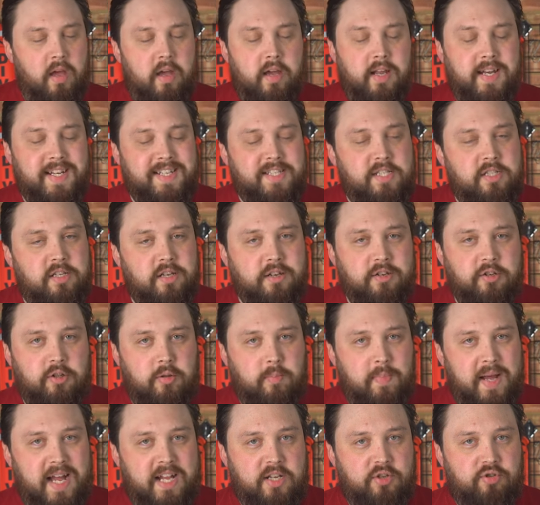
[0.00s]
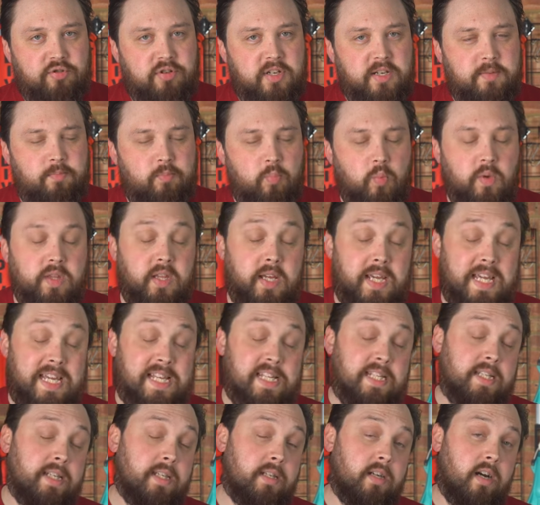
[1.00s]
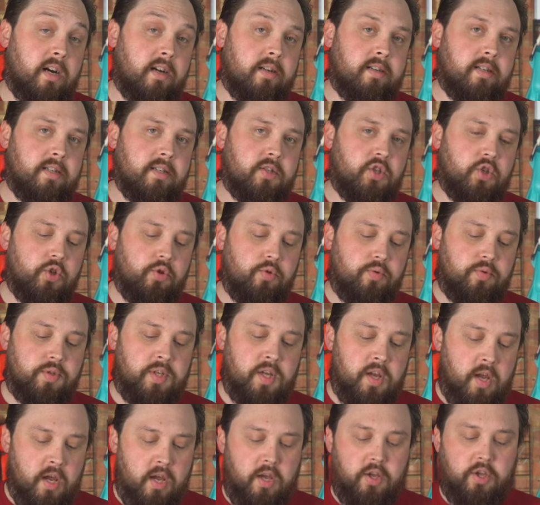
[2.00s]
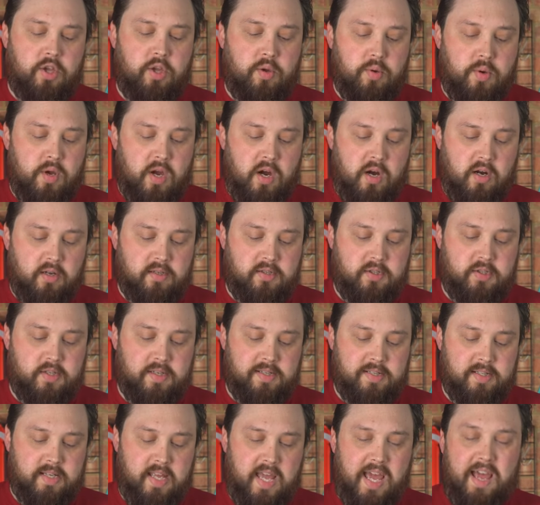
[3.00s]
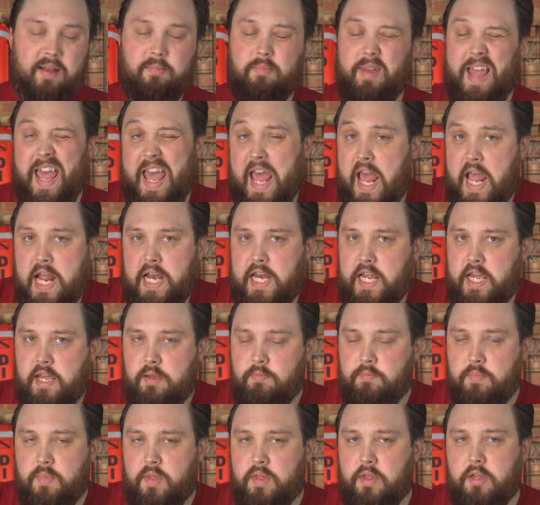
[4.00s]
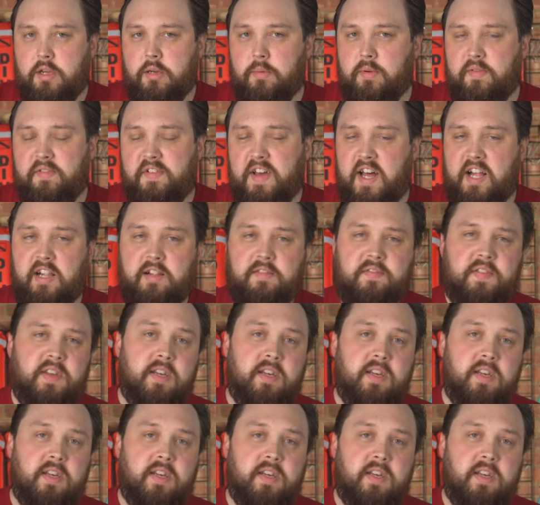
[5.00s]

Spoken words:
an external battery with a heated undersuit, you can't just get any thermovalve.